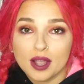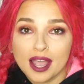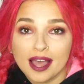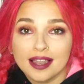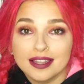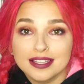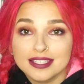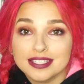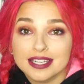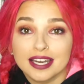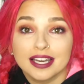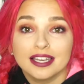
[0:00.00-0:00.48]

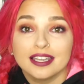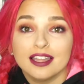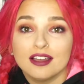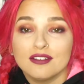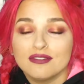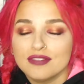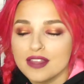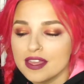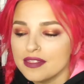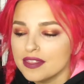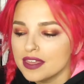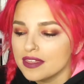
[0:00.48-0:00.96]
colors, and I
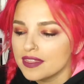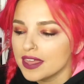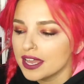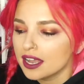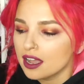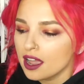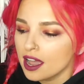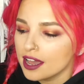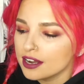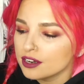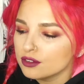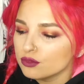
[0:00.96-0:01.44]
love that they're that
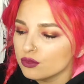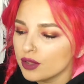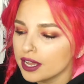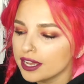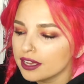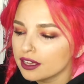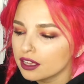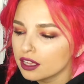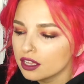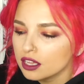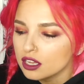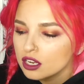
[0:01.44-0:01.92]
kind of
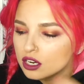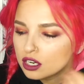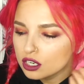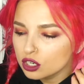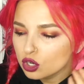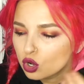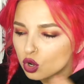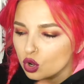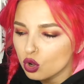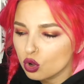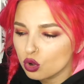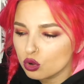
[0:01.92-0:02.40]
like
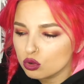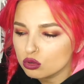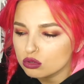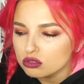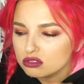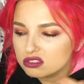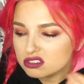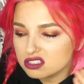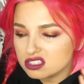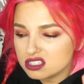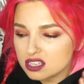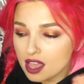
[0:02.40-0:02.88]

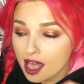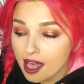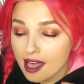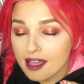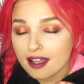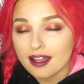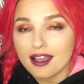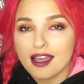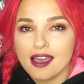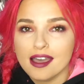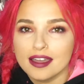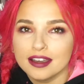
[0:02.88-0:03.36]
cool
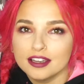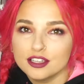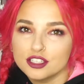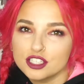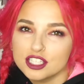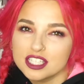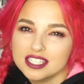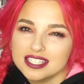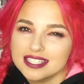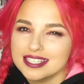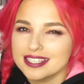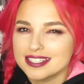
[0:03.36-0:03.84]
dark kind of
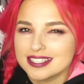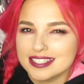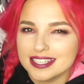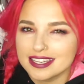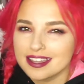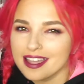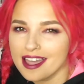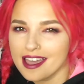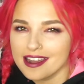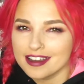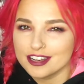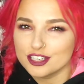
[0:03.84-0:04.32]
sexy
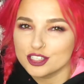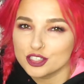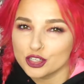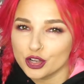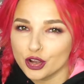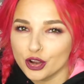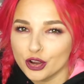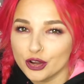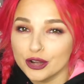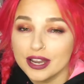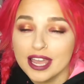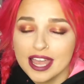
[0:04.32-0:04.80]
kind of
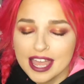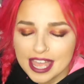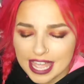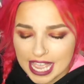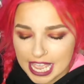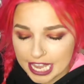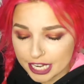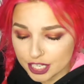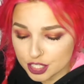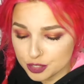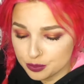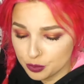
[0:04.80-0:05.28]
tone,
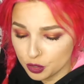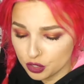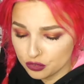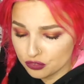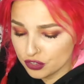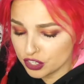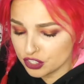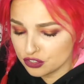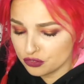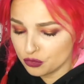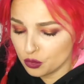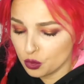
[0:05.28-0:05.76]
and it's
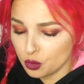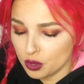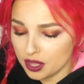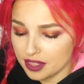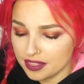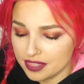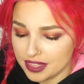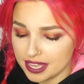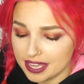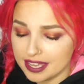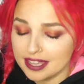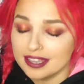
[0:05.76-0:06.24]
perfect for
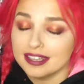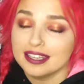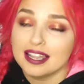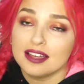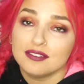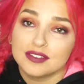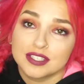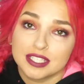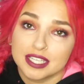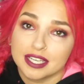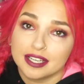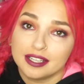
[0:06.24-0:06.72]
the
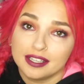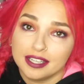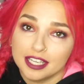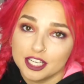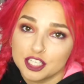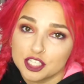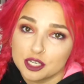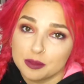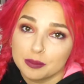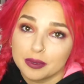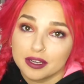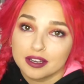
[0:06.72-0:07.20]
Lovesick
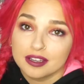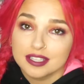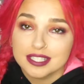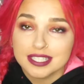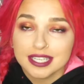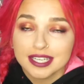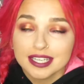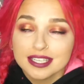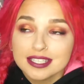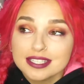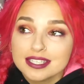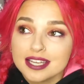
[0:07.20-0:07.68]
collection because
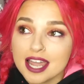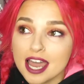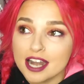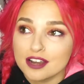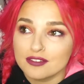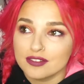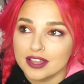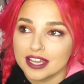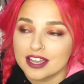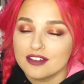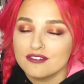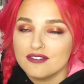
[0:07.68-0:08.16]
it is kind
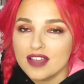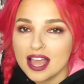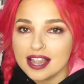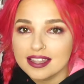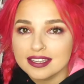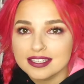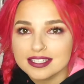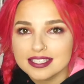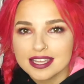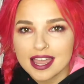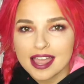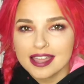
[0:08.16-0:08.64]
of like a
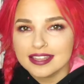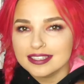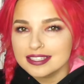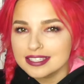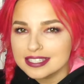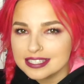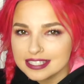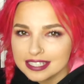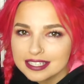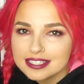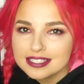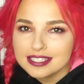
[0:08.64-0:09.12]
Valentine's
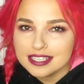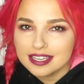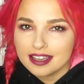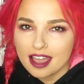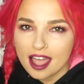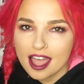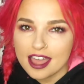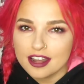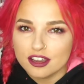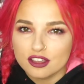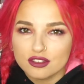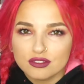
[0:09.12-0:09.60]
sexy
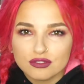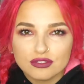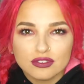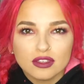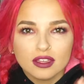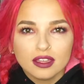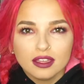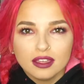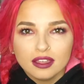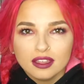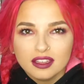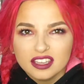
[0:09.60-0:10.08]
kind of,
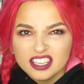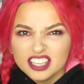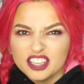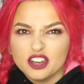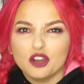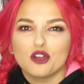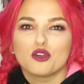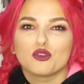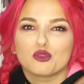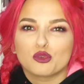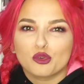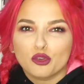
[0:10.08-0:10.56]
you
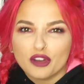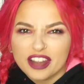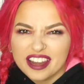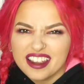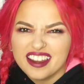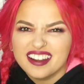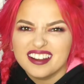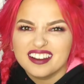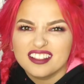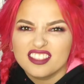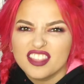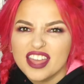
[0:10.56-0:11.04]
know,
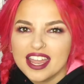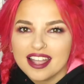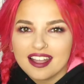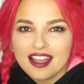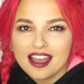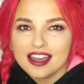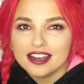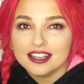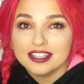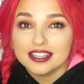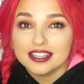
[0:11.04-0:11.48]
red, that kind